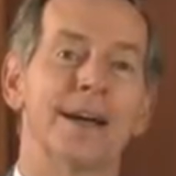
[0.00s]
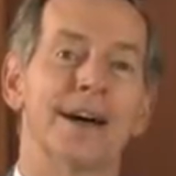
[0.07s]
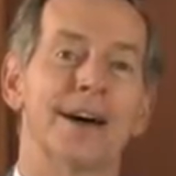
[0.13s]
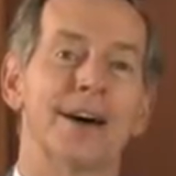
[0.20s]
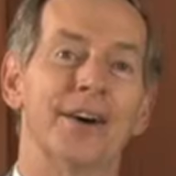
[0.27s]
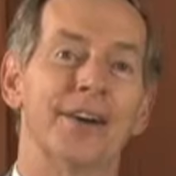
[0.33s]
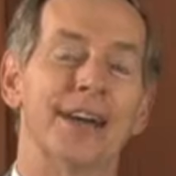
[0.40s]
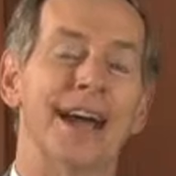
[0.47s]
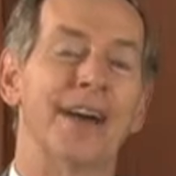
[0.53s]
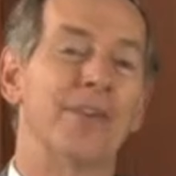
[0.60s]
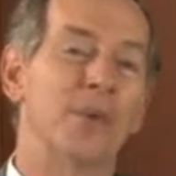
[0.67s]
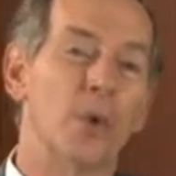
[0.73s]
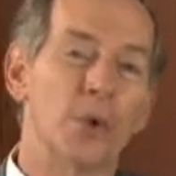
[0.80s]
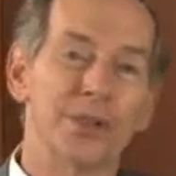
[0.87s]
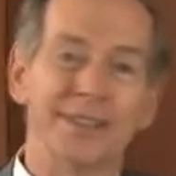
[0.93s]
Now,
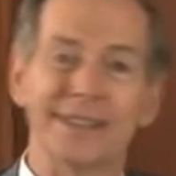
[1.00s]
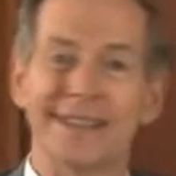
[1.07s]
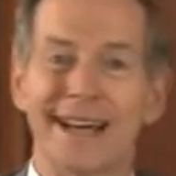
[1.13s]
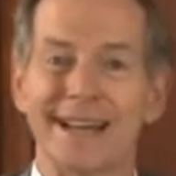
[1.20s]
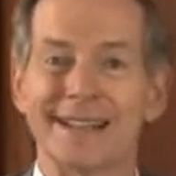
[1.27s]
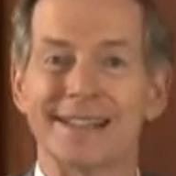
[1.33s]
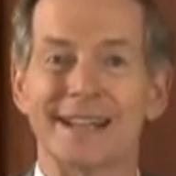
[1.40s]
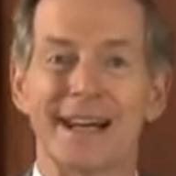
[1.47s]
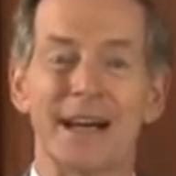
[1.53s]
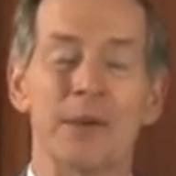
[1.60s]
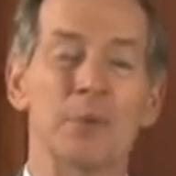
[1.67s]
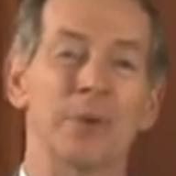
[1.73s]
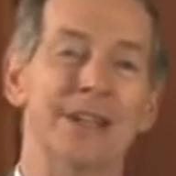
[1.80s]
of course, at that time,